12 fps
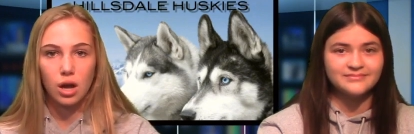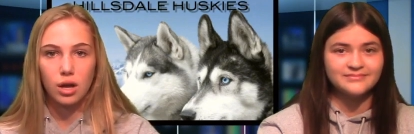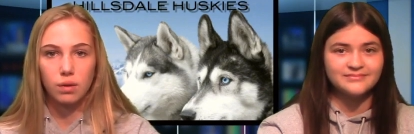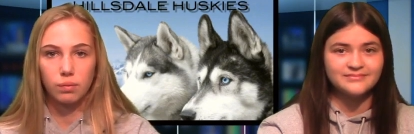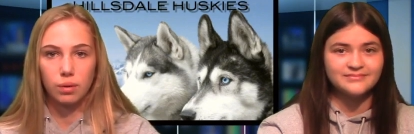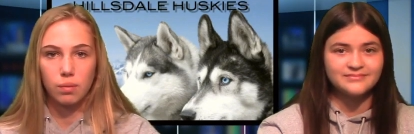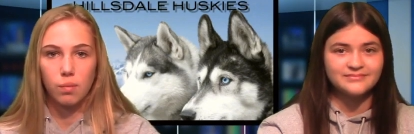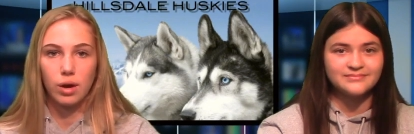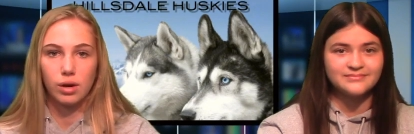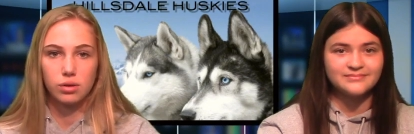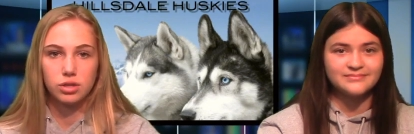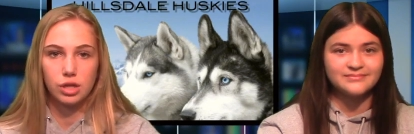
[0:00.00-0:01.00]
Speaker 1: in room
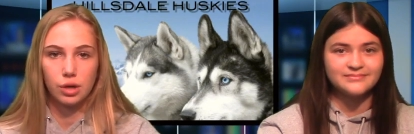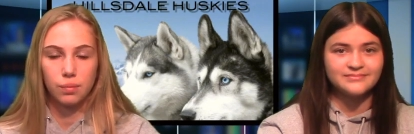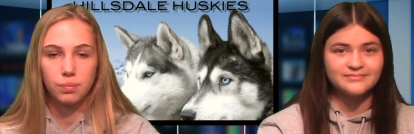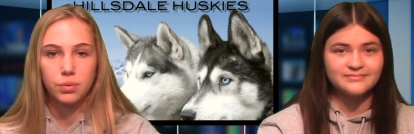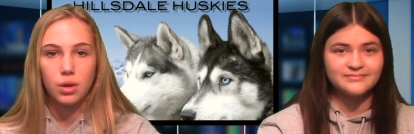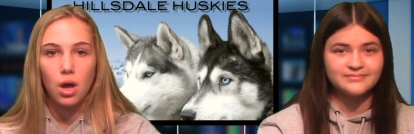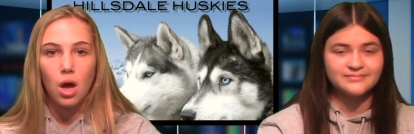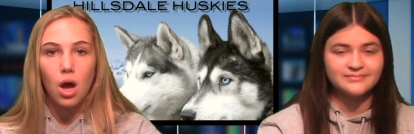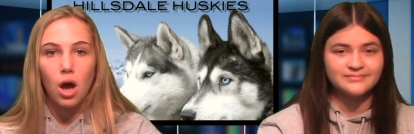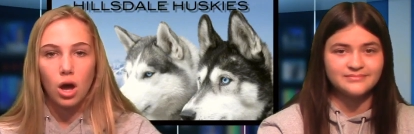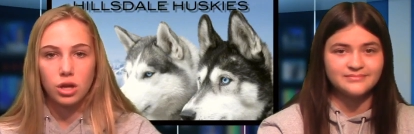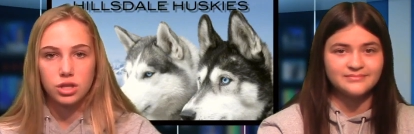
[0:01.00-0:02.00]
102.
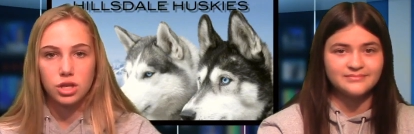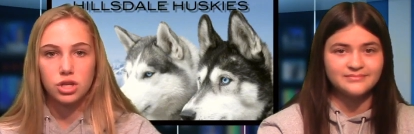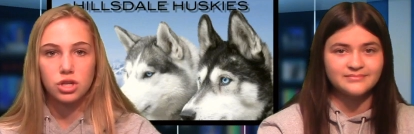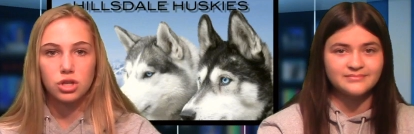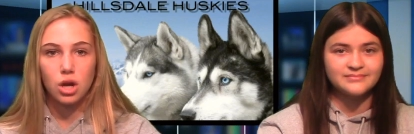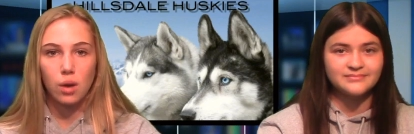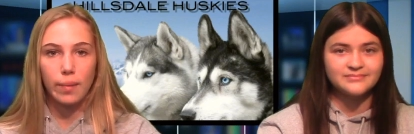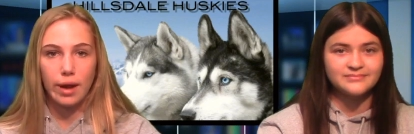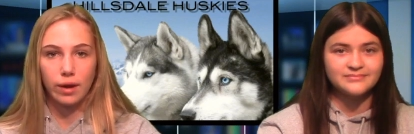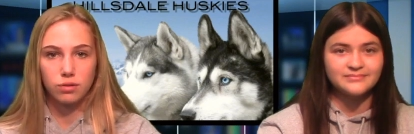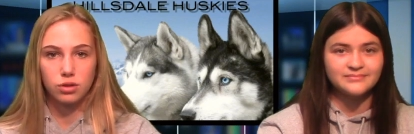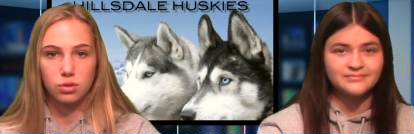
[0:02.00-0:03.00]
Auditions are right
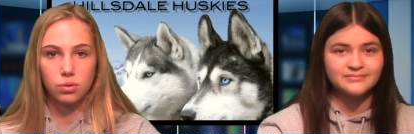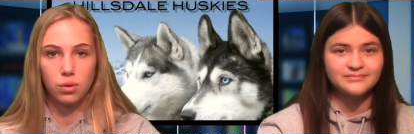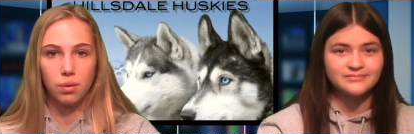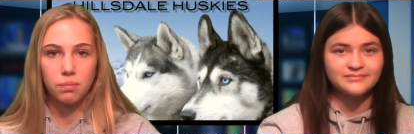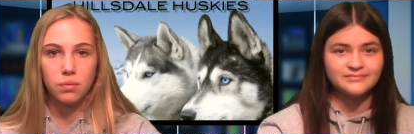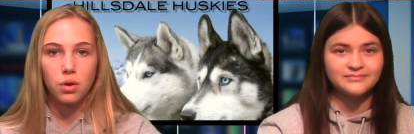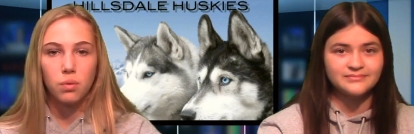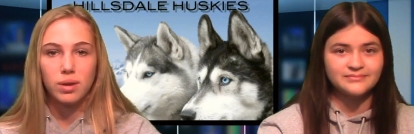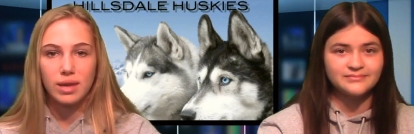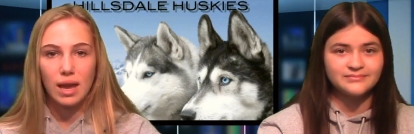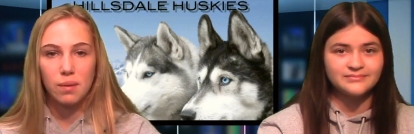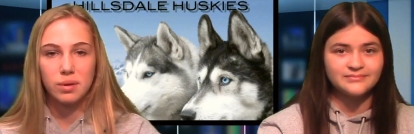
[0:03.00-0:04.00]
after school. We
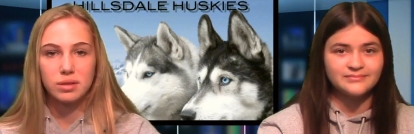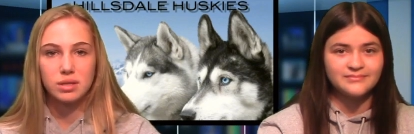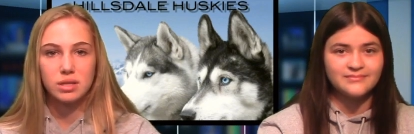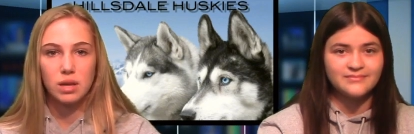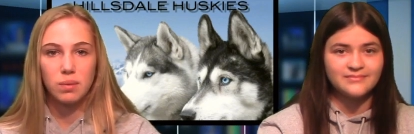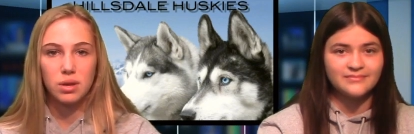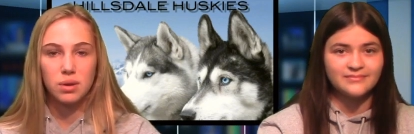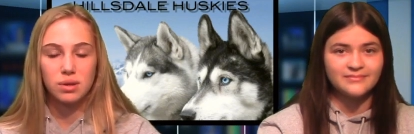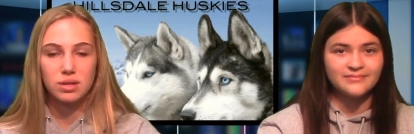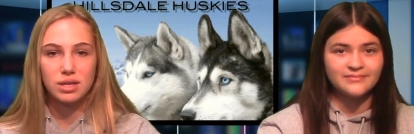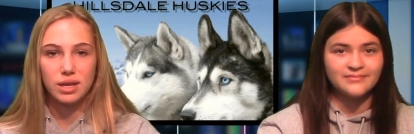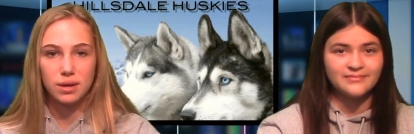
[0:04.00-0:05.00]
can't wait to see what you
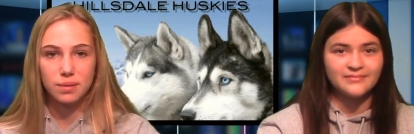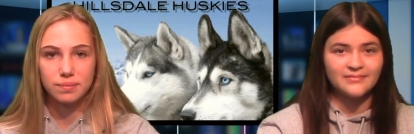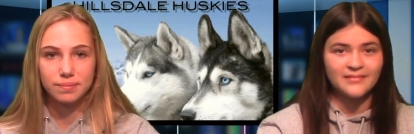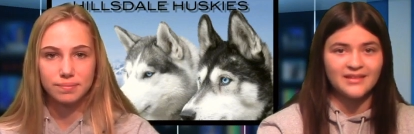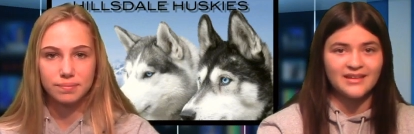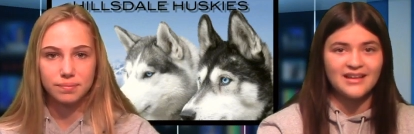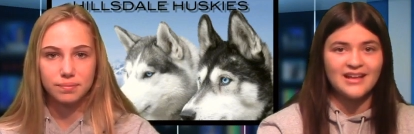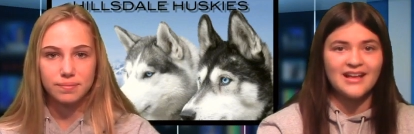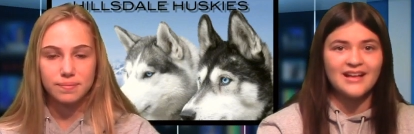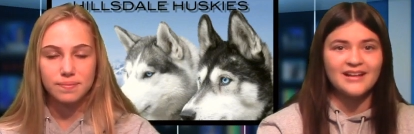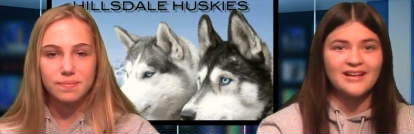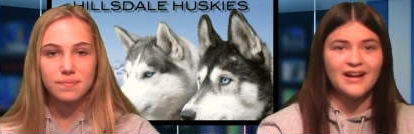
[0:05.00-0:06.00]
can do.
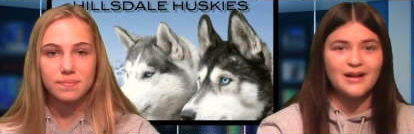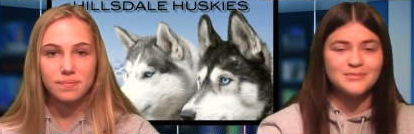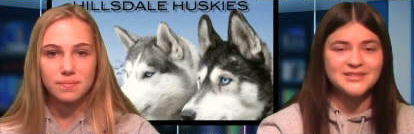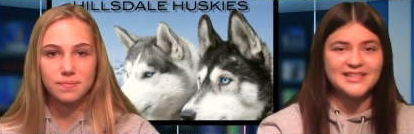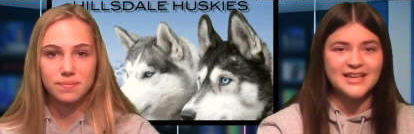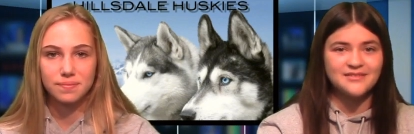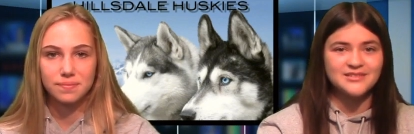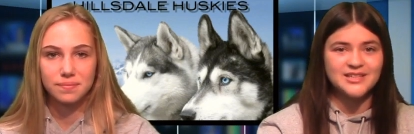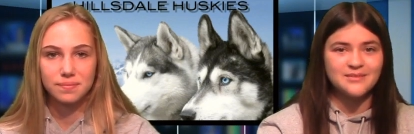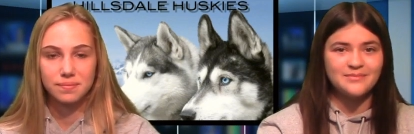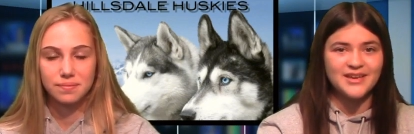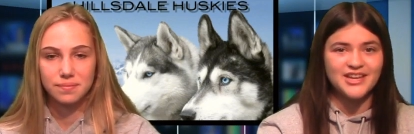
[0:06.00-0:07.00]
Speaker 2: Come save
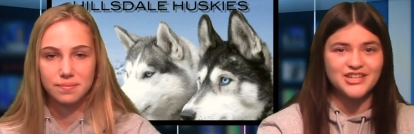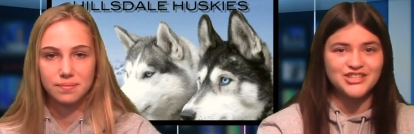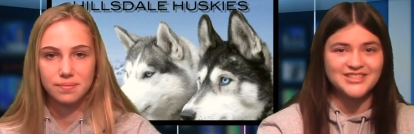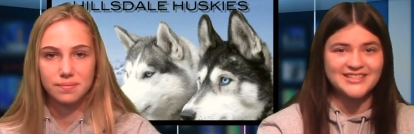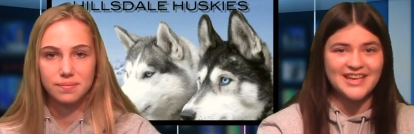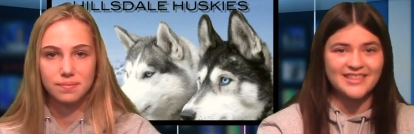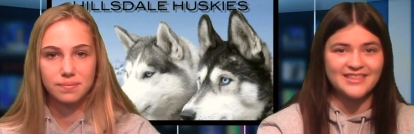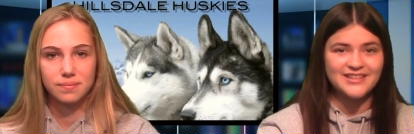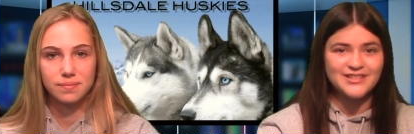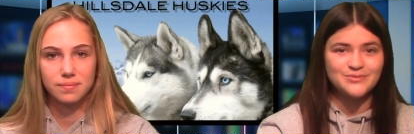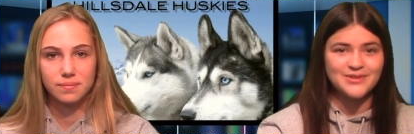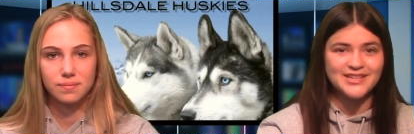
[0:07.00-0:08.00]
some patients at
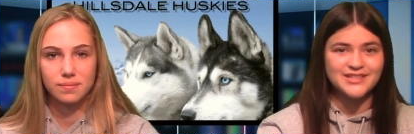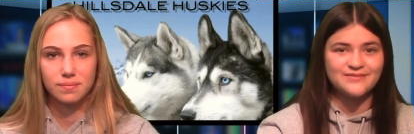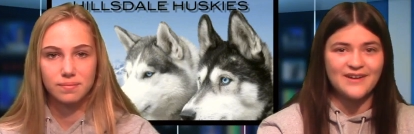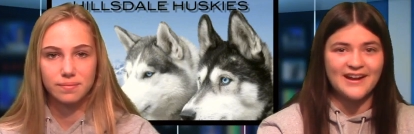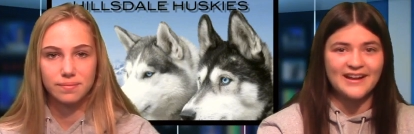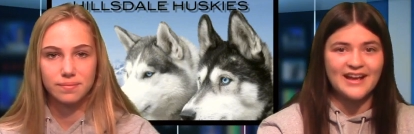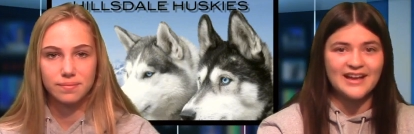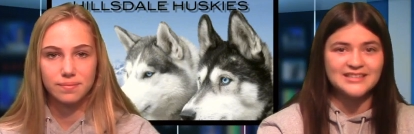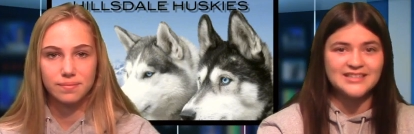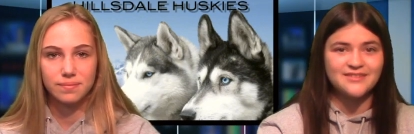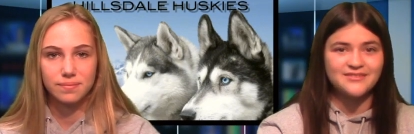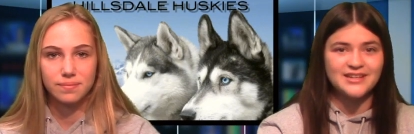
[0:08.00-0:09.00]
this week's Friday
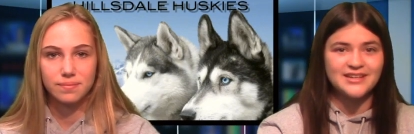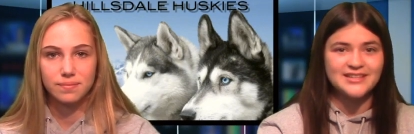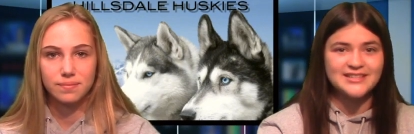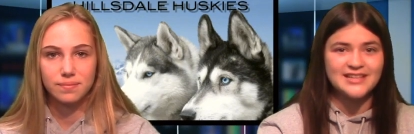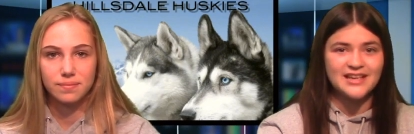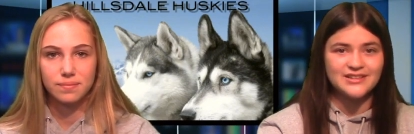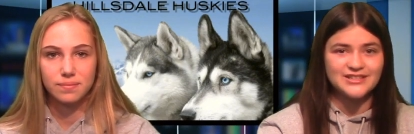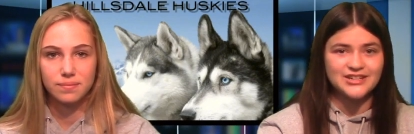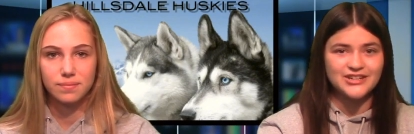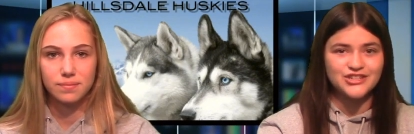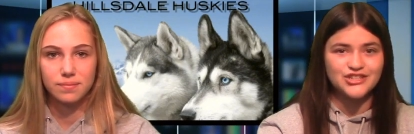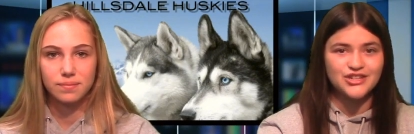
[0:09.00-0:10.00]
activity, Cell
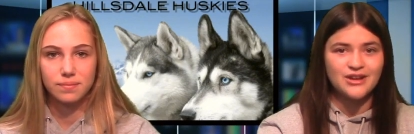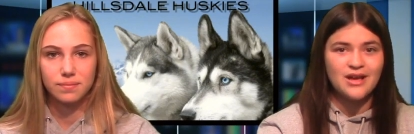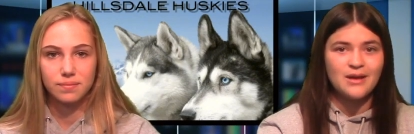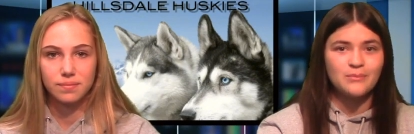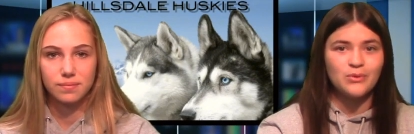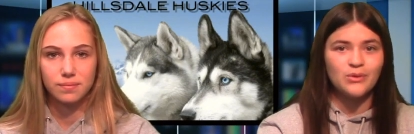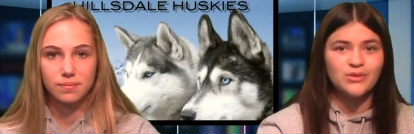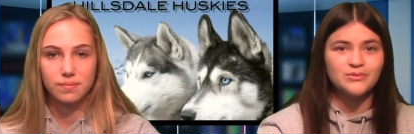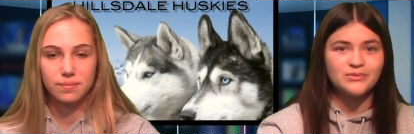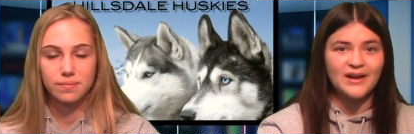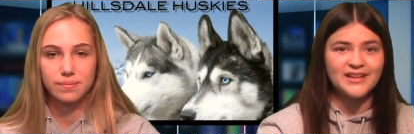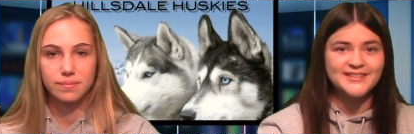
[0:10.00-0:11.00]
Search. Pull the
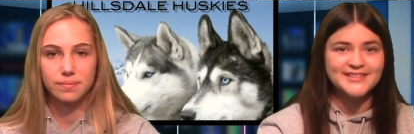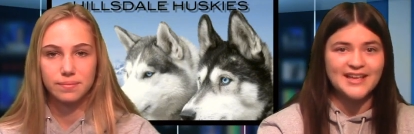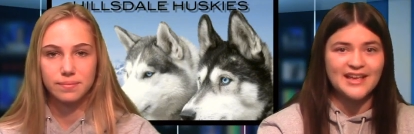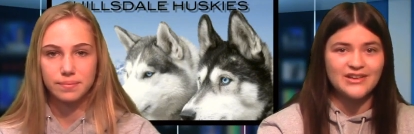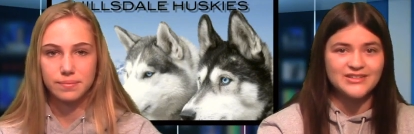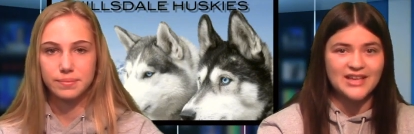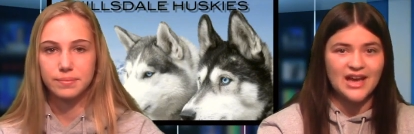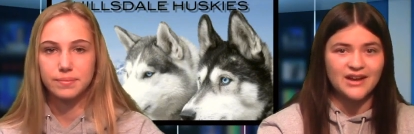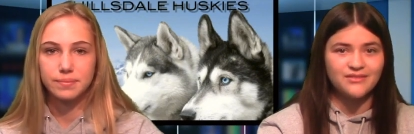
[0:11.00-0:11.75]
red cells out of